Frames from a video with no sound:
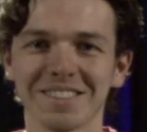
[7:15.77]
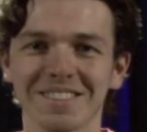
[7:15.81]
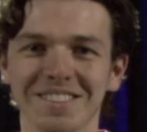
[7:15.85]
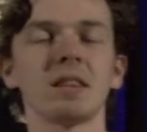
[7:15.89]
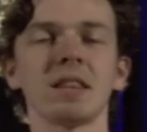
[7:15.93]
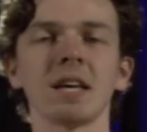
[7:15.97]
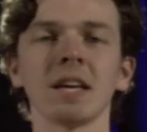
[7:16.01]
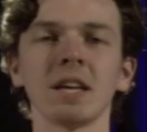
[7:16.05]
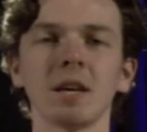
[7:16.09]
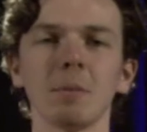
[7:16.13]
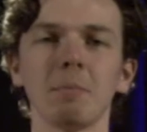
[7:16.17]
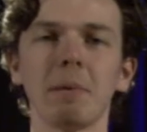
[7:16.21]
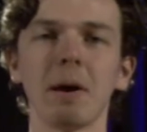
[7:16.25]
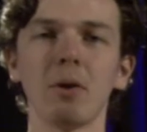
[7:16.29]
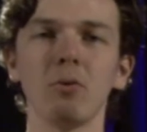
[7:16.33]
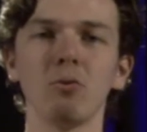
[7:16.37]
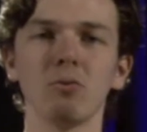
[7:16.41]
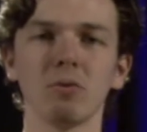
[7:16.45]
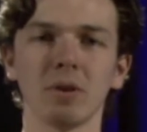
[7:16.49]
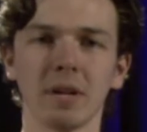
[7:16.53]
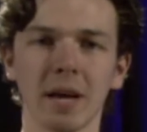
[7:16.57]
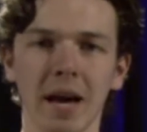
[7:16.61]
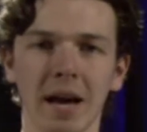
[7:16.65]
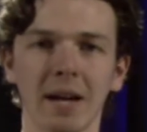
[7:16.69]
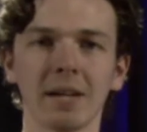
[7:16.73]
Think
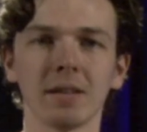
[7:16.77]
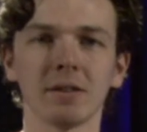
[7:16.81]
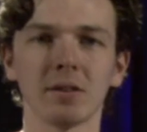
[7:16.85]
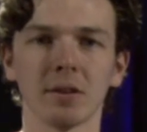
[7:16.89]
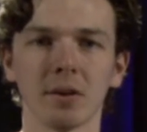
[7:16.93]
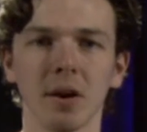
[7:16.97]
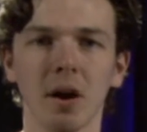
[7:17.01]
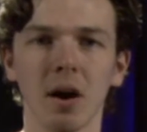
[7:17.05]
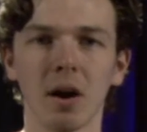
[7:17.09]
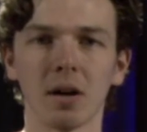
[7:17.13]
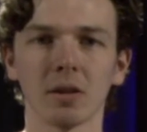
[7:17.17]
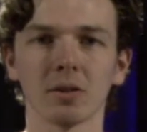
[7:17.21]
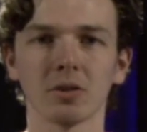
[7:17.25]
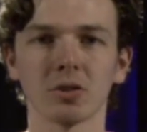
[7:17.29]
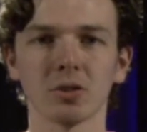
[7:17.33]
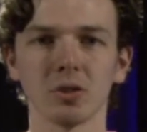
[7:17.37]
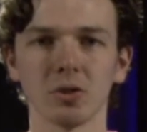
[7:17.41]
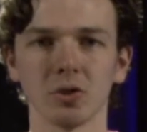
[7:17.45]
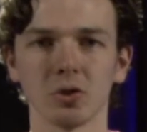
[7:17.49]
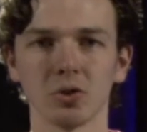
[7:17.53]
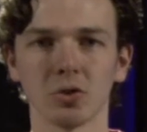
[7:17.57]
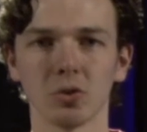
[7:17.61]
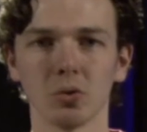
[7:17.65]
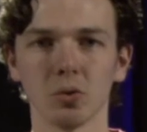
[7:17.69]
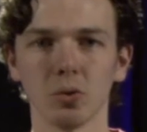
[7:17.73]
about character arcs,
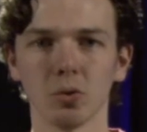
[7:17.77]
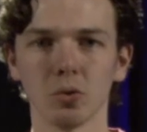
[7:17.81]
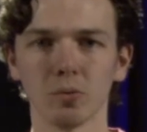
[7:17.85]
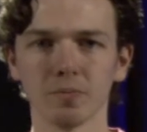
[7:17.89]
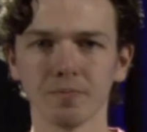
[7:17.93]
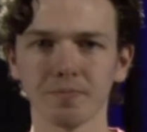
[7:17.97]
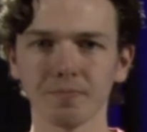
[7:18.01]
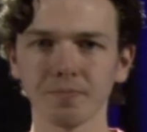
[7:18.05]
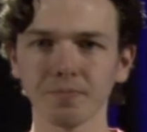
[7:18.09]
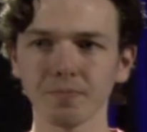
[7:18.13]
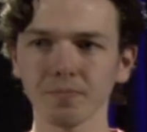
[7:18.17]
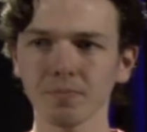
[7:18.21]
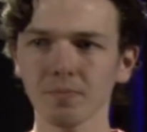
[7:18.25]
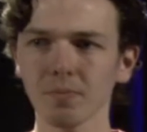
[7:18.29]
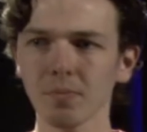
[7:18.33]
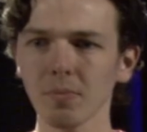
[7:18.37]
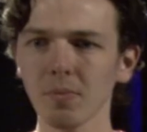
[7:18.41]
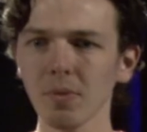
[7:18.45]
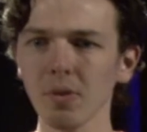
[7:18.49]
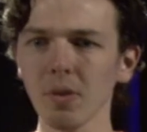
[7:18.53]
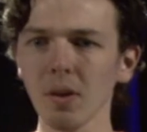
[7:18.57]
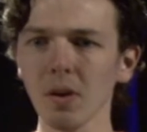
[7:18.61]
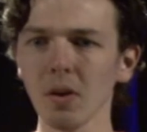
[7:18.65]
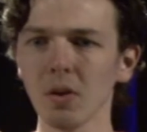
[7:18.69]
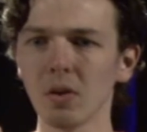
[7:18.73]
so
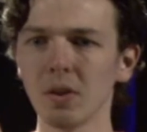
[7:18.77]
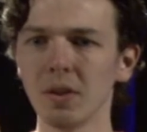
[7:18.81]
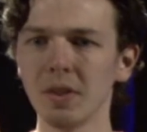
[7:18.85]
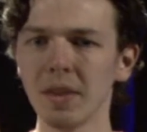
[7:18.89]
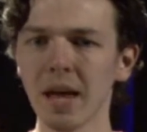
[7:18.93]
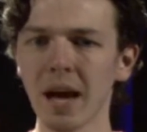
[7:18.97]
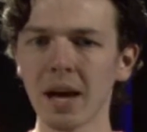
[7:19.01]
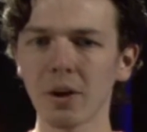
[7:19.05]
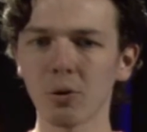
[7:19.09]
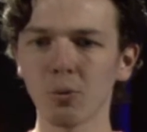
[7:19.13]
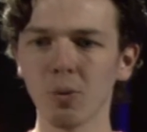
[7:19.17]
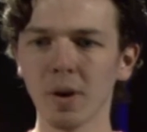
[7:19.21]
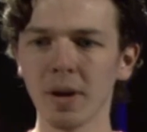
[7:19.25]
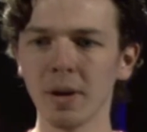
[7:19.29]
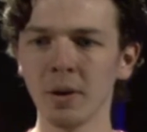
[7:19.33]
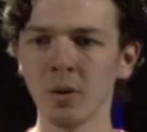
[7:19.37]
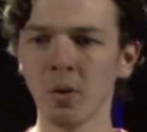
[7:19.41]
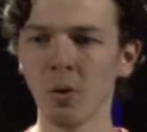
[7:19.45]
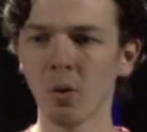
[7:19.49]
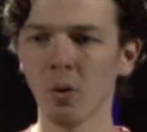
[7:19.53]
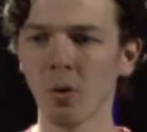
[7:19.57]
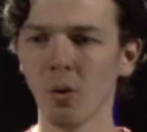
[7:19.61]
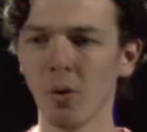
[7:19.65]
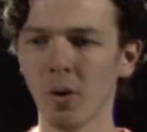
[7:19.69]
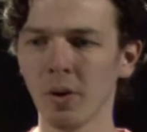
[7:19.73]
narrow
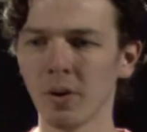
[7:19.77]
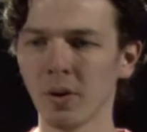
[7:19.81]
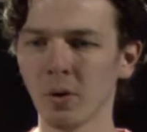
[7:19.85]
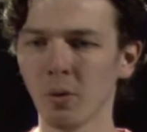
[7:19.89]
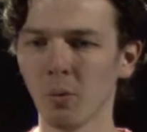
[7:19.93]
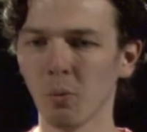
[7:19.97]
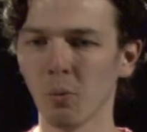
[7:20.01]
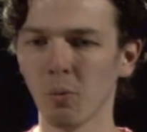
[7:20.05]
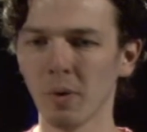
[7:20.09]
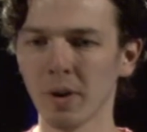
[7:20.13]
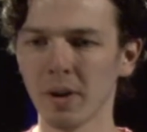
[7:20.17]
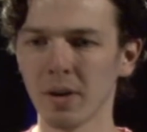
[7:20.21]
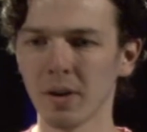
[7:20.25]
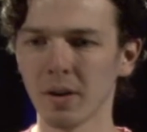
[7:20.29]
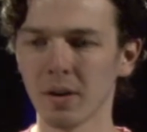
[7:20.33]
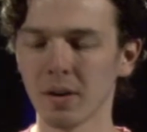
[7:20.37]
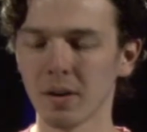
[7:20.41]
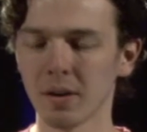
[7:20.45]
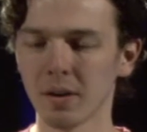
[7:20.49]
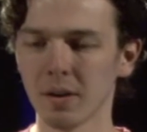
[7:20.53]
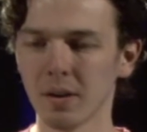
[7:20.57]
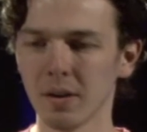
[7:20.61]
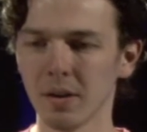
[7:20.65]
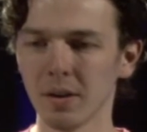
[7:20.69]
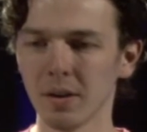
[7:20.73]
in on where,